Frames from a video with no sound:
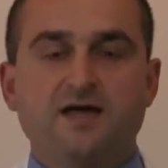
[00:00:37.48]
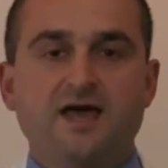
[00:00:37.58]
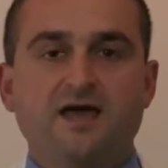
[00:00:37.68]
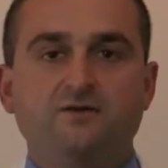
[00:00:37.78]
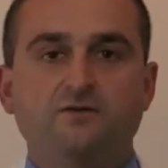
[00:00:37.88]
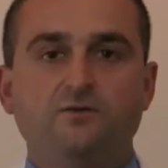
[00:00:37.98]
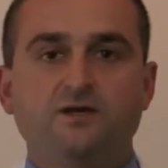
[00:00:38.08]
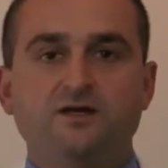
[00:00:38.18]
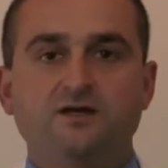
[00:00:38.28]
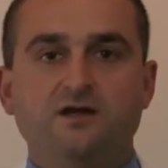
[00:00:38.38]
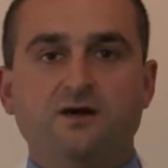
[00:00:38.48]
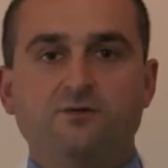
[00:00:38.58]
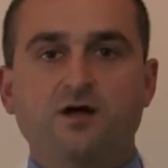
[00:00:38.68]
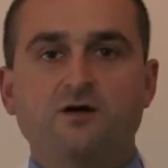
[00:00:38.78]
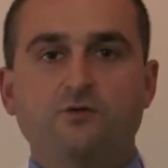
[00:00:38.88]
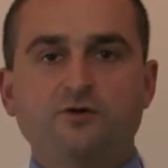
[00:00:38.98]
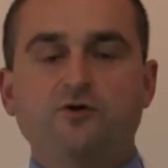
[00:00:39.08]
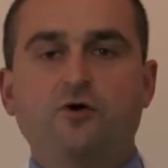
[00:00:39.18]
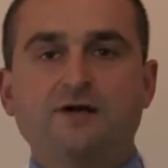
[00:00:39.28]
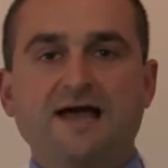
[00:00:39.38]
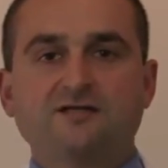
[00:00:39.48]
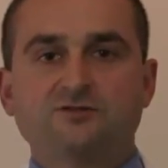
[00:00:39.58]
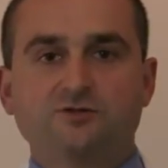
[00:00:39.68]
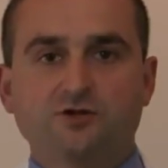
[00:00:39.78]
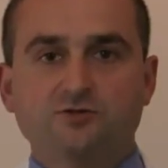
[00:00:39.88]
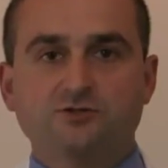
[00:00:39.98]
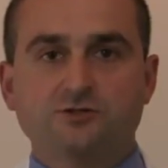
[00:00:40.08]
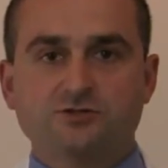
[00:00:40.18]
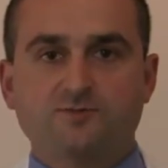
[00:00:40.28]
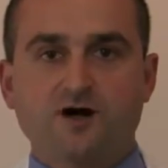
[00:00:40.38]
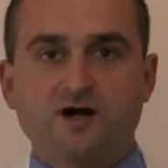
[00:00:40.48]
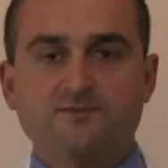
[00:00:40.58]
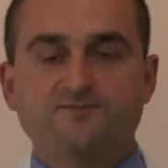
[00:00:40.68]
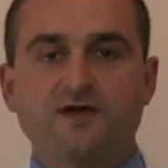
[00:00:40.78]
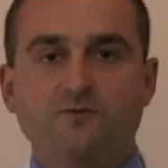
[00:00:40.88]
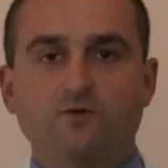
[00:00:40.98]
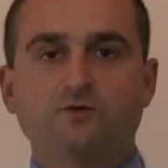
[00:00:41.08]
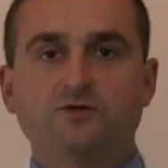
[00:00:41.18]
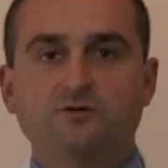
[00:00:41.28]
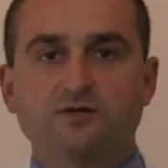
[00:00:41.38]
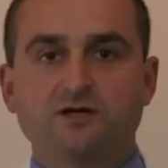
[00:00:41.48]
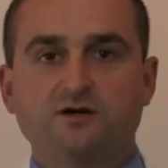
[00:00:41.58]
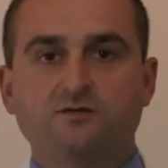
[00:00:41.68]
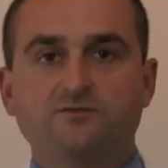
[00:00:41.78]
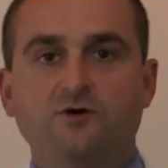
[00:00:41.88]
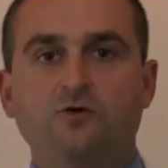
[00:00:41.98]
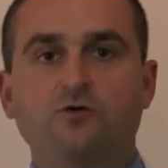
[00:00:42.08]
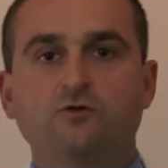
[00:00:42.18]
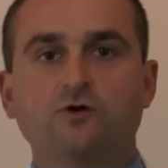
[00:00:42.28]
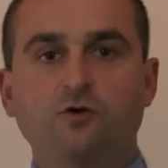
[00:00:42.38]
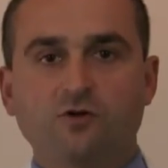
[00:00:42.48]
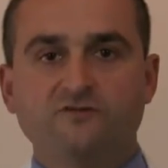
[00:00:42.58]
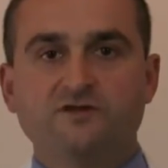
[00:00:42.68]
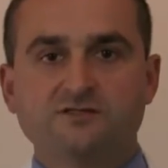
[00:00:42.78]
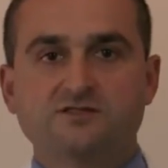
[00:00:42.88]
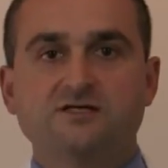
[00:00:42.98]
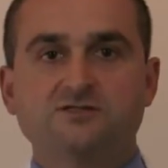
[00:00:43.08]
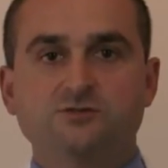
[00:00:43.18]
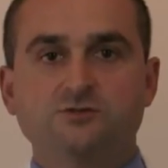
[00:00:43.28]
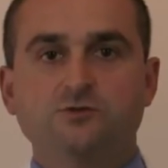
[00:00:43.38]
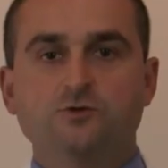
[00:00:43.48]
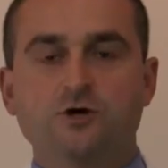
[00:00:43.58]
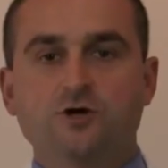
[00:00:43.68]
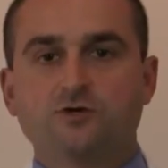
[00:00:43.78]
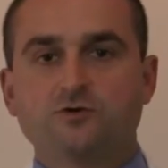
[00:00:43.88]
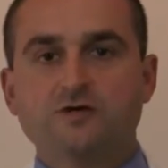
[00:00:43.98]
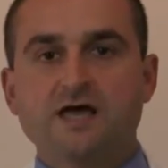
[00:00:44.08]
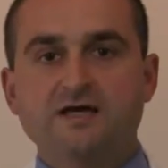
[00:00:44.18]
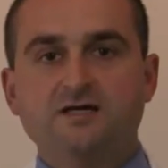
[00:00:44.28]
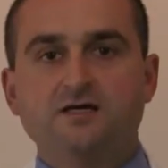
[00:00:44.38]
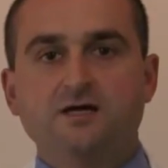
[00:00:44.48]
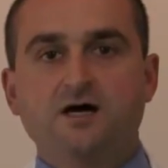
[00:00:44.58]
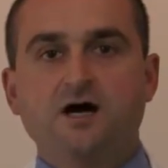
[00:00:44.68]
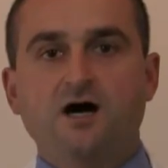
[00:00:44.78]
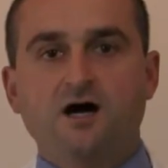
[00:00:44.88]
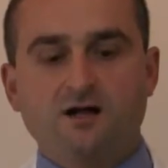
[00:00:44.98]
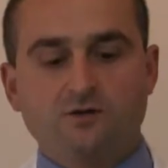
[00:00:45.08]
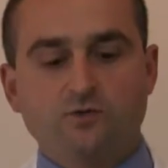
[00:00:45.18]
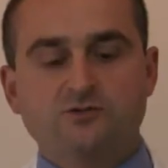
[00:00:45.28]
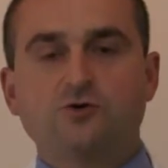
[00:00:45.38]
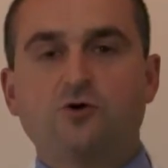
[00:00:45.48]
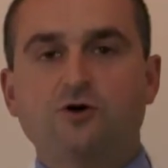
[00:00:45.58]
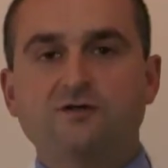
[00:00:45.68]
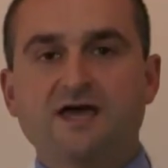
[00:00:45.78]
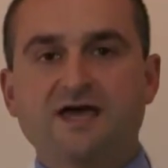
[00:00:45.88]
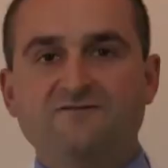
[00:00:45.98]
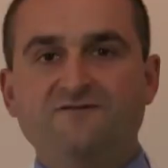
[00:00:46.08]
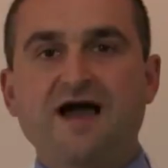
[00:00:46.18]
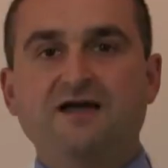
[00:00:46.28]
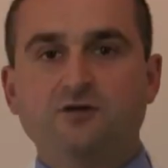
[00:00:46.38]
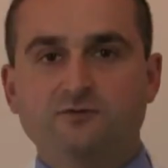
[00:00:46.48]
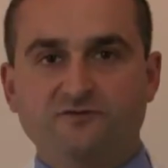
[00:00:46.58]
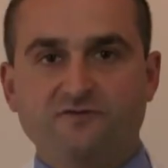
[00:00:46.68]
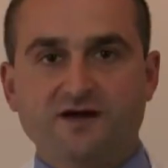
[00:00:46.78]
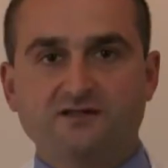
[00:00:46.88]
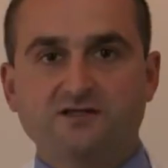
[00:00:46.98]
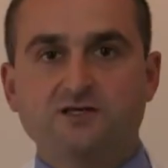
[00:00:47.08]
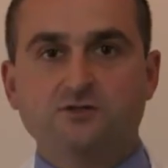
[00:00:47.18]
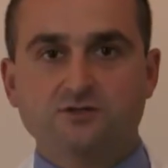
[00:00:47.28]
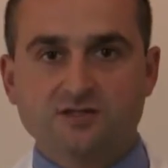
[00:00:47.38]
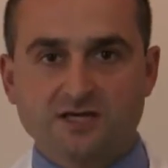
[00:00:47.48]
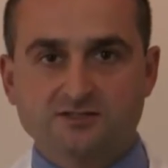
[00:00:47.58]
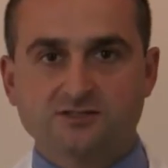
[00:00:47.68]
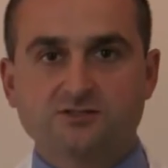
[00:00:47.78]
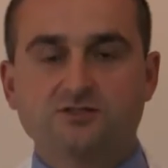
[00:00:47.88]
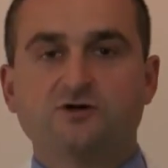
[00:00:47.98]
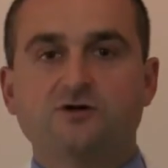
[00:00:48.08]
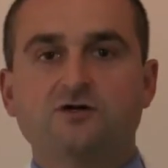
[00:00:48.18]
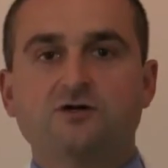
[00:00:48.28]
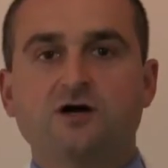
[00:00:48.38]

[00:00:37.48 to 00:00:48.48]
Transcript: and we apply what we call an axial load to your spine. And what we're doing here, the whole goal of this is to create what's called a vacuum effect in your disc to